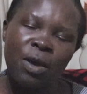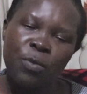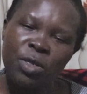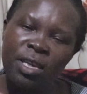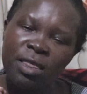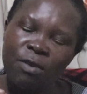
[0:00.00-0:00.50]

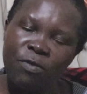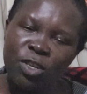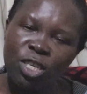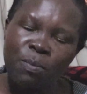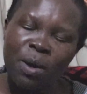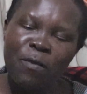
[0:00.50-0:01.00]
Within the
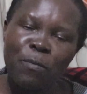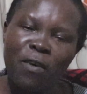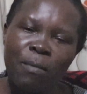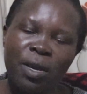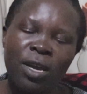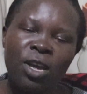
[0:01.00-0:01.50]
fish
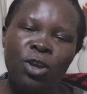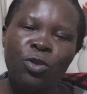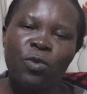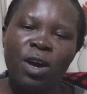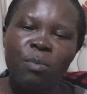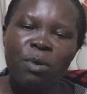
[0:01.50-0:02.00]
farming,
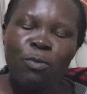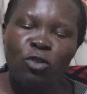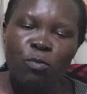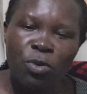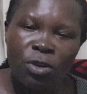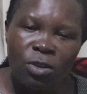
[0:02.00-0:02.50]
you can be able
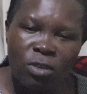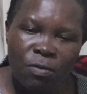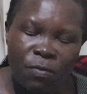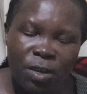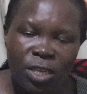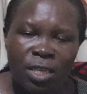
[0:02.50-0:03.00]
to produce
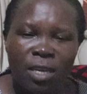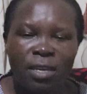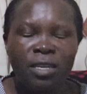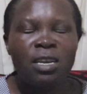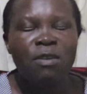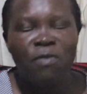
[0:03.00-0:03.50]
fish,
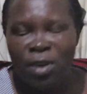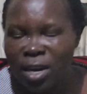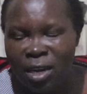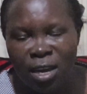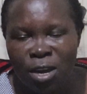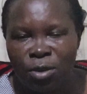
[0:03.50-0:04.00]

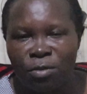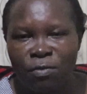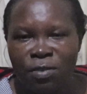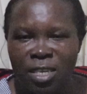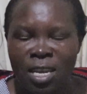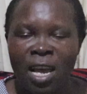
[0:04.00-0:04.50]
different kind of
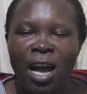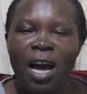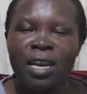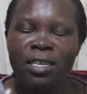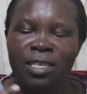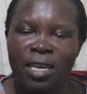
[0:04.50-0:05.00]
fish,
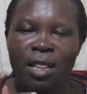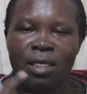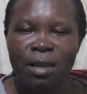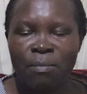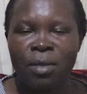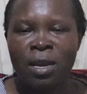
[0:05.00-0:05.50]
and sell
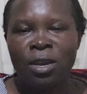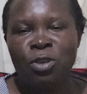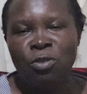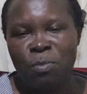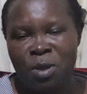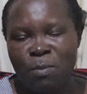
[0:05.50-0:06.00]
them.
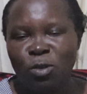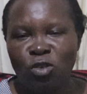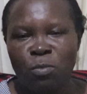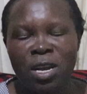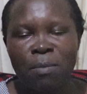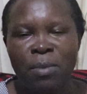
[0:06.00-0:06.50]
You'll be able
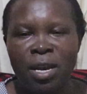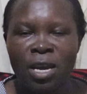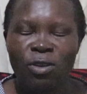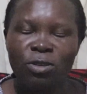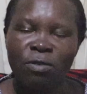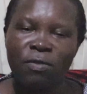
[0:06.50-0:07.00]
to make money
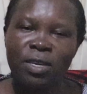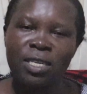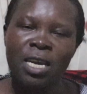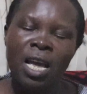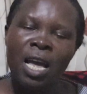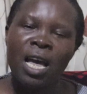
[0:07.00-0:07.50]

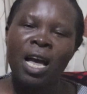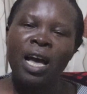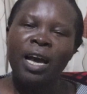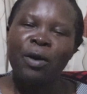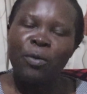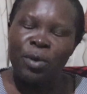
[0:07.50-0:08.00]

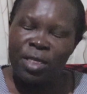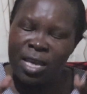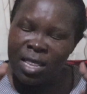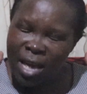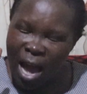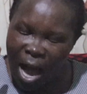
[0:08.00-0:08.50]

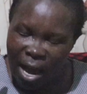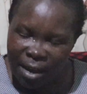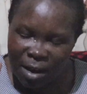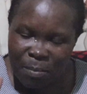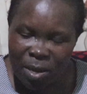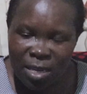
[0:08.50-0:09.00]
Within the
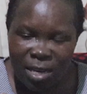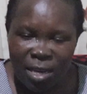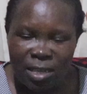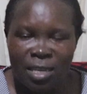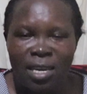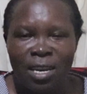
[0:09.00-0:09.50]

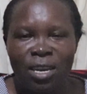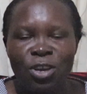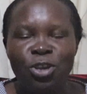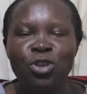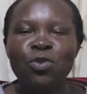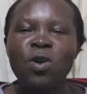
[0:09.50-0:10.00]
agribusiness still,
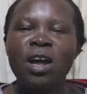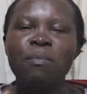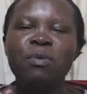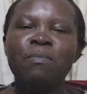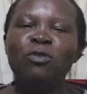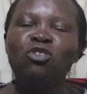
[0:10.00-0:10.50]
you can
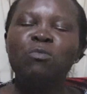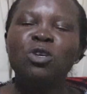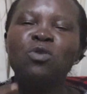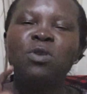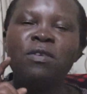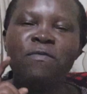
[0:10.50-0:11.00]
be able to be
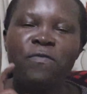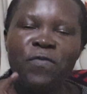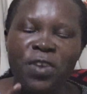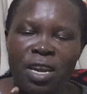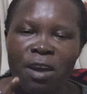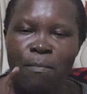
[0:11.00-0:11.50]
doing
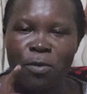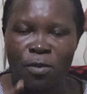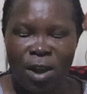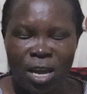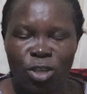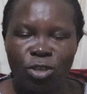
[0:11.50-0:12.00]
feed
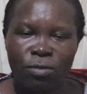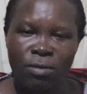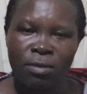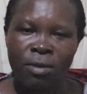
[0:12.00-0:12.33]
production,